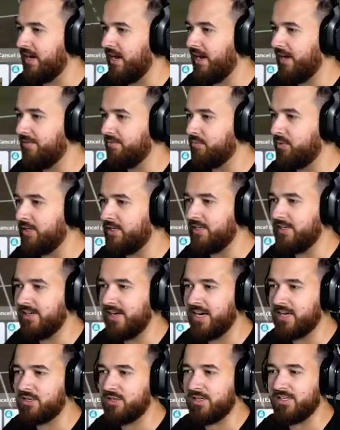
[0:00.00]
And we didn't
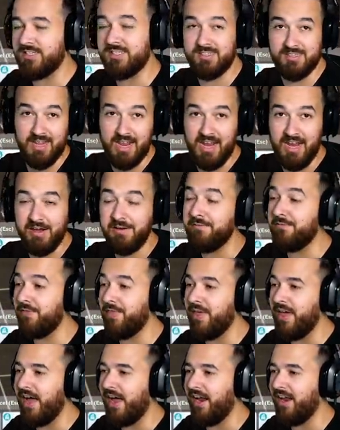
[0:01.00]
actually save
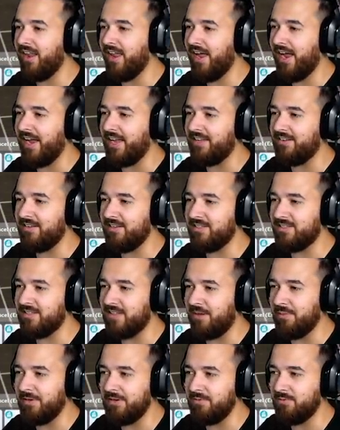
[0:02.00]
that. Like, is
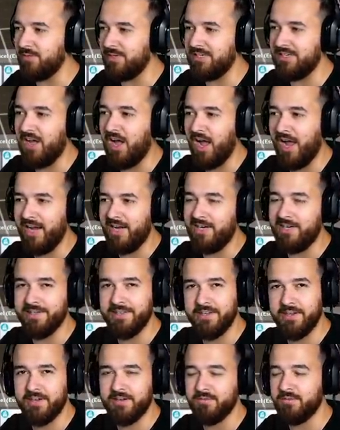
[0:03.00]
I mean, we died in
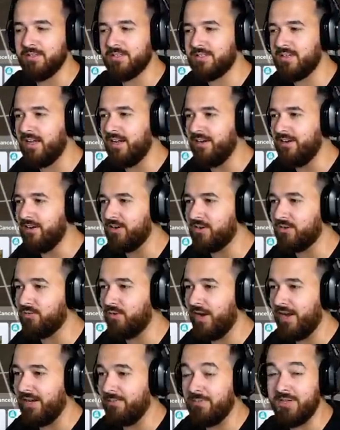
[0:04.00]
it and it was kind of not
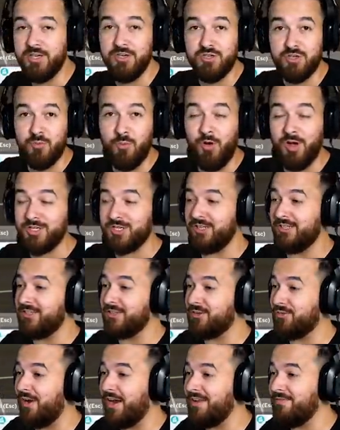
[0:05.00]
great, but you should watch it. It was
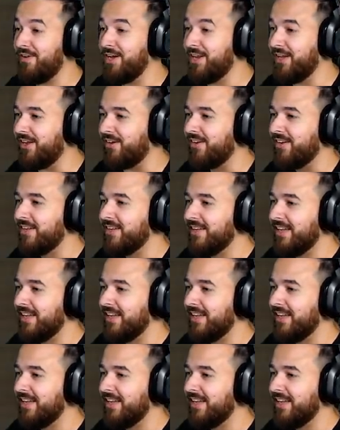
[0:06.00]
a great video.